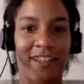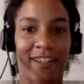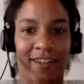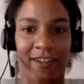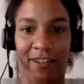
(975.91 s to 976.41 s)

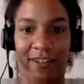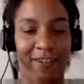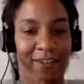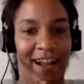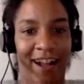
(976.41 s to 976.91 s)
Uh,
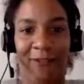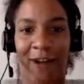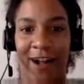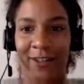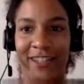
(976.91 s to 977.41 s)

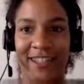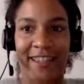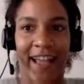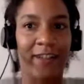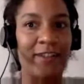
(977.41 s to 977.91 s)
how does
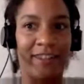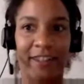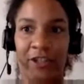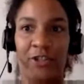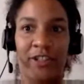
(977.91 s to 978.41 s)
that
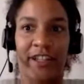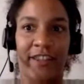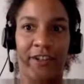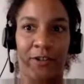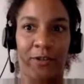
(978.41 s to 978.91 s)
link
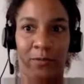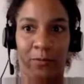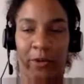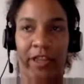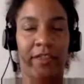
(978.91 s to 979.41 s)
together
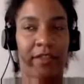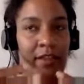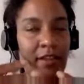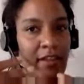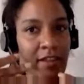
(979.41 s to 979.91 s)
with
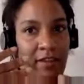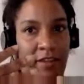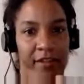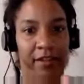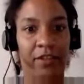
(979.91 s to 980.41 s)
the
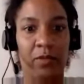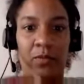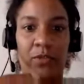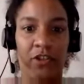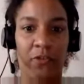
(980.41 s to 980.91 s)

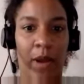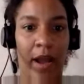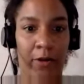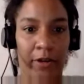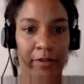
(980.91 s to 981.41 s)
systems of
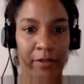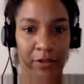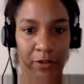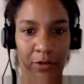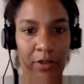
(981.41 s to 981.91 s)
power?
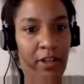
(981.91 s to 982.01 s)
So,